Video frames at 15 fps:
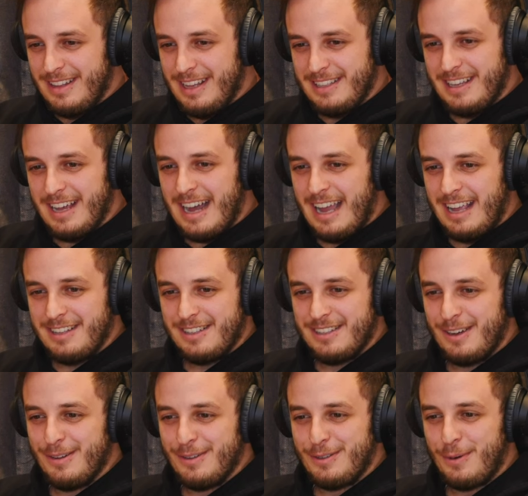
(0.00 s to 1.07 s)
these
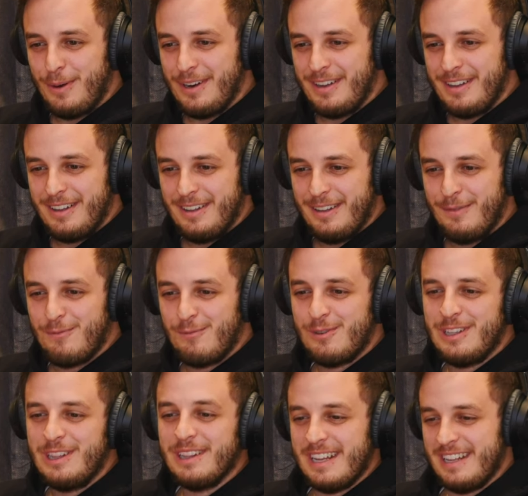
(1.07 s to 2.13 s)
guys on Twitter
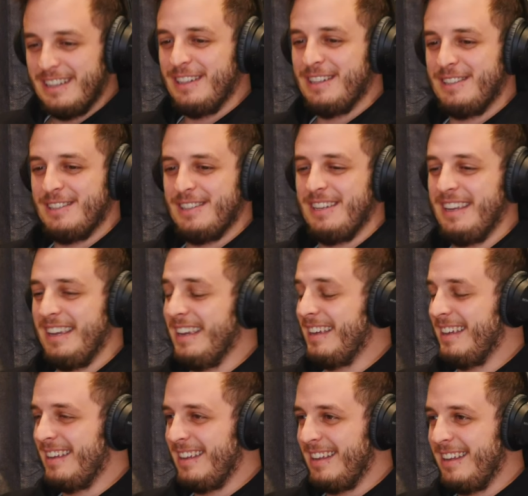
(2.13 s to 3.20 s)
relentlessly
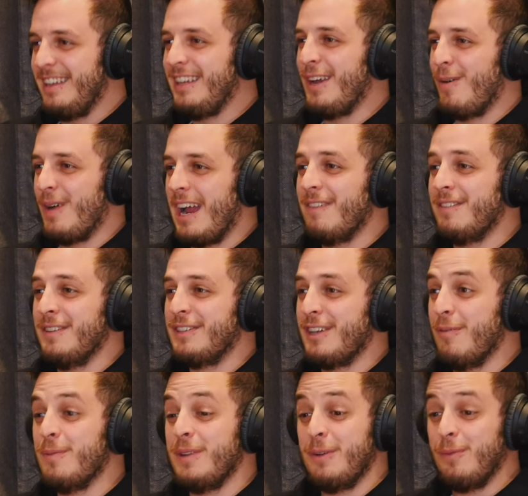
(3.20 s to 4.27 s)
going after this
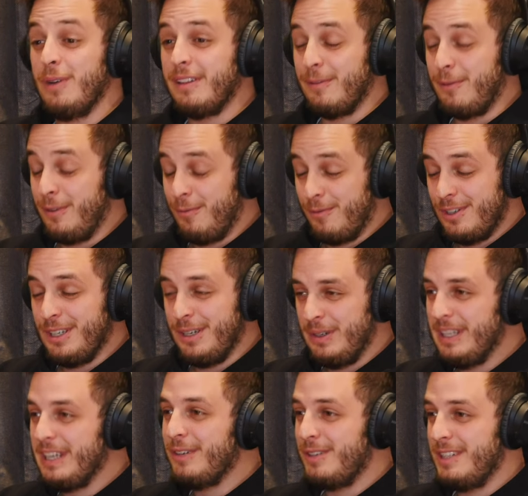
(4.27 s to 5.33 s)
company with really,
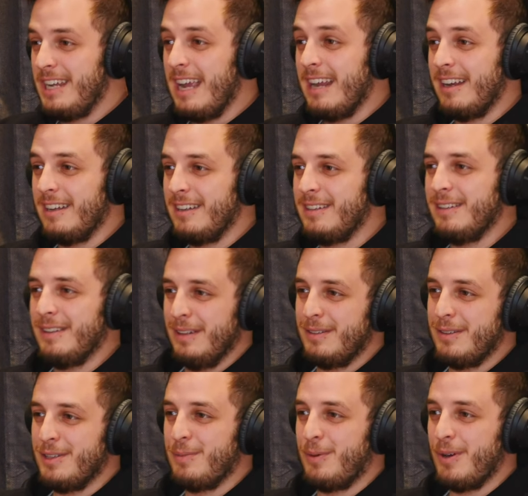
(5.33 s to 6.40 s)
really good data
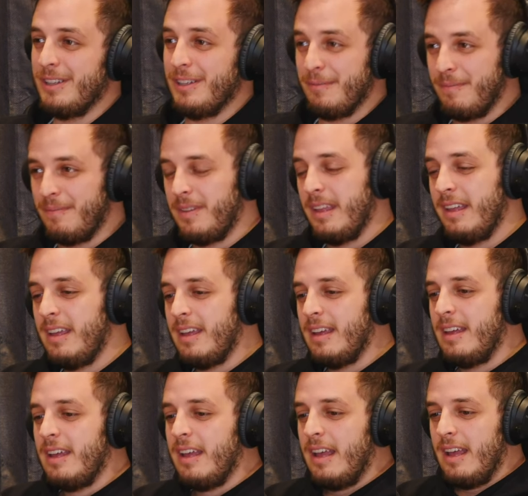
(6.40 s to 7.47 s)
to support them.
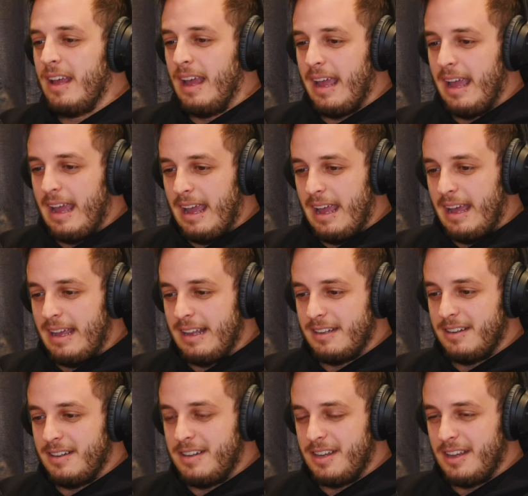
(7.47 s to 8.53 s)

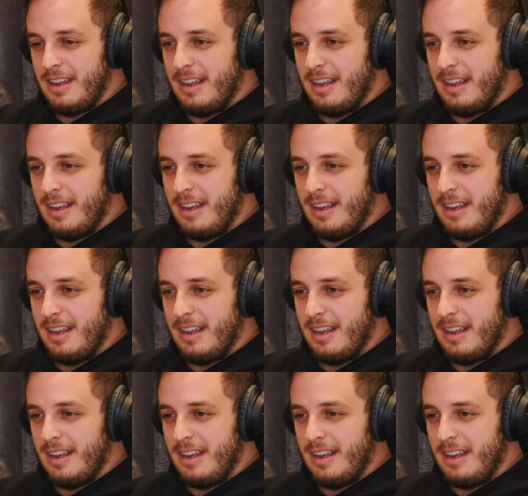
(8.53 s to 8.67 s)
And...